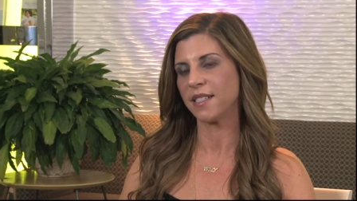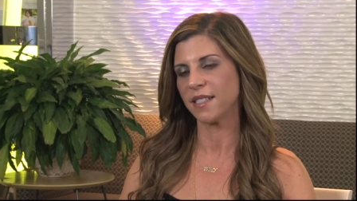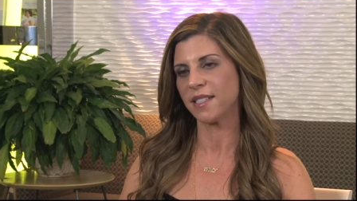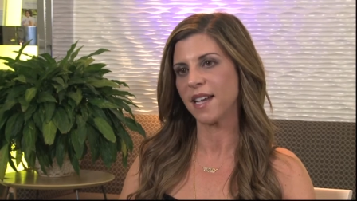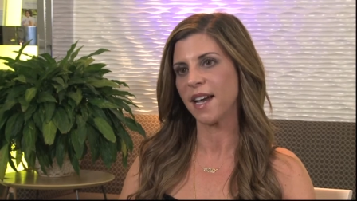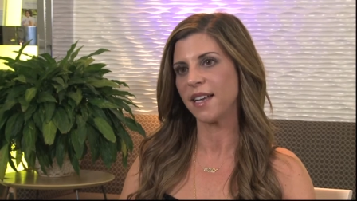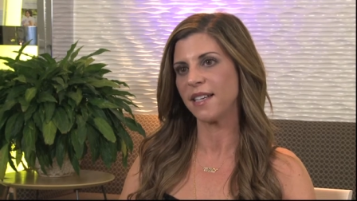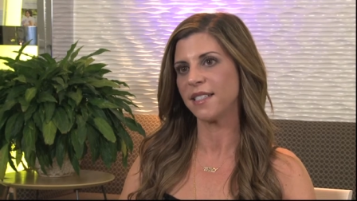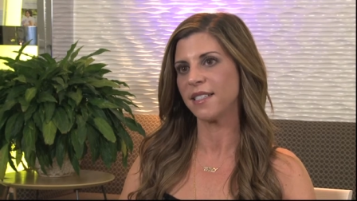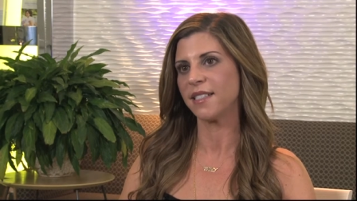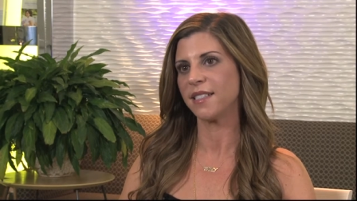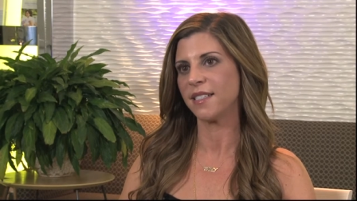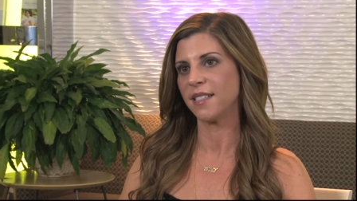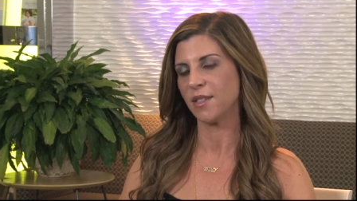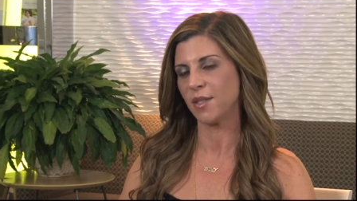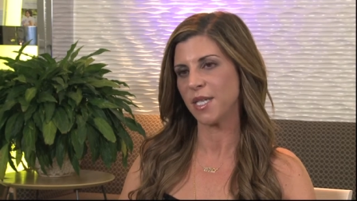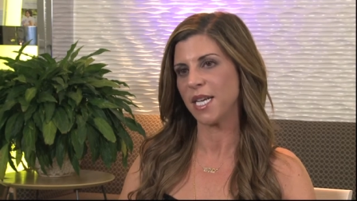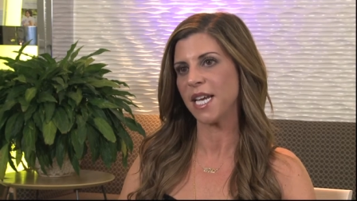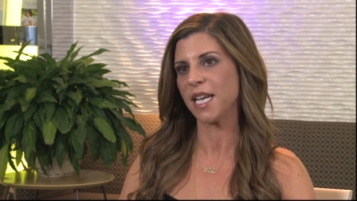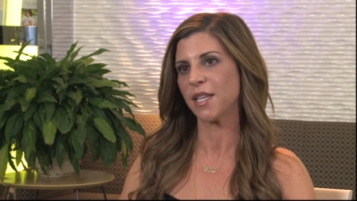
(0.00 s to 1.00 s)
decided to
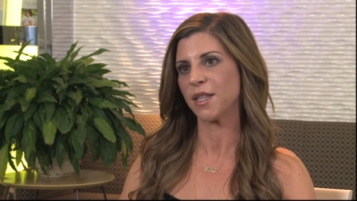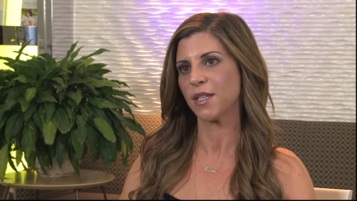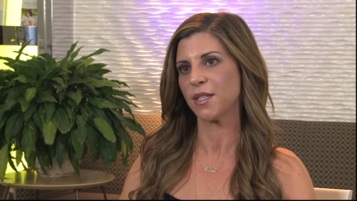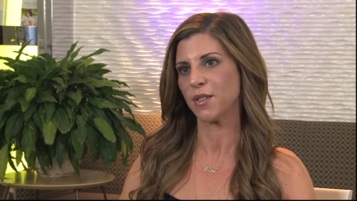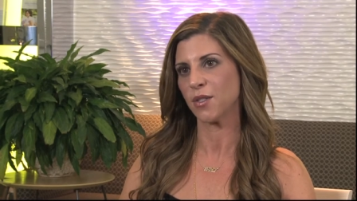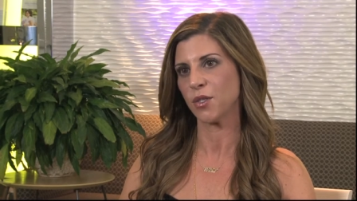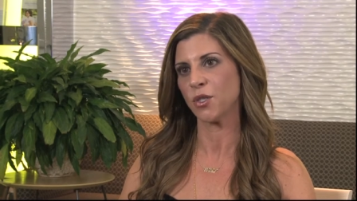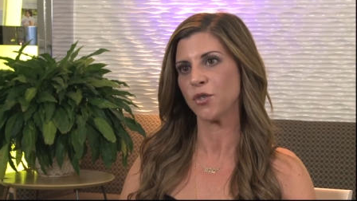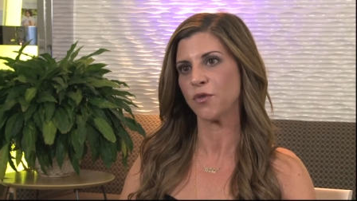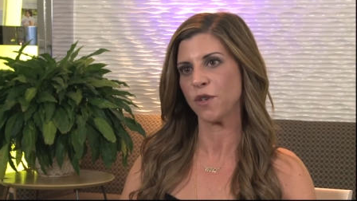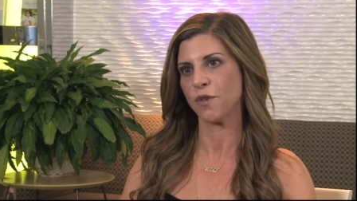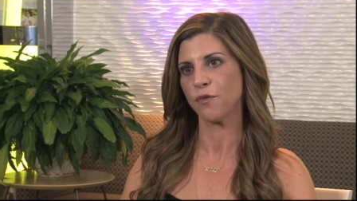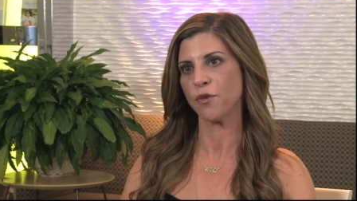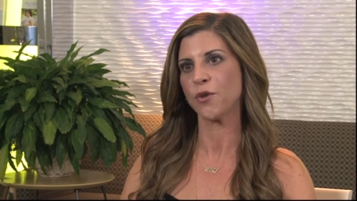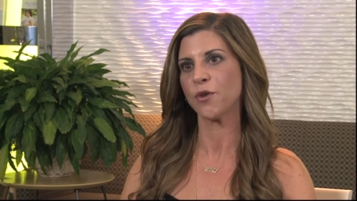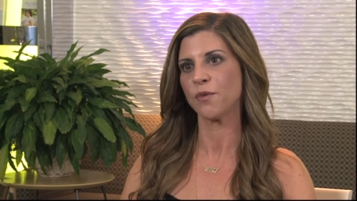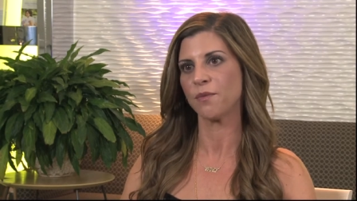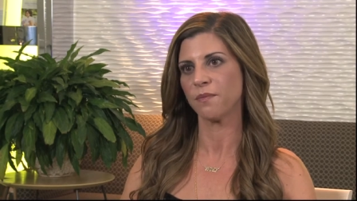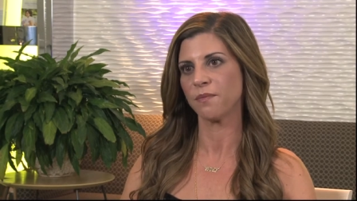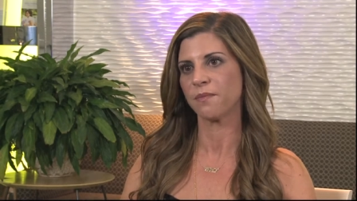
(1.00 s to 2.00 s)
take the surgery
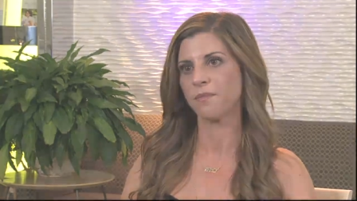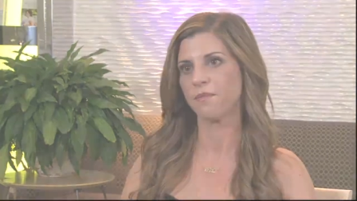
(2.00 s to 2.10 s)
route.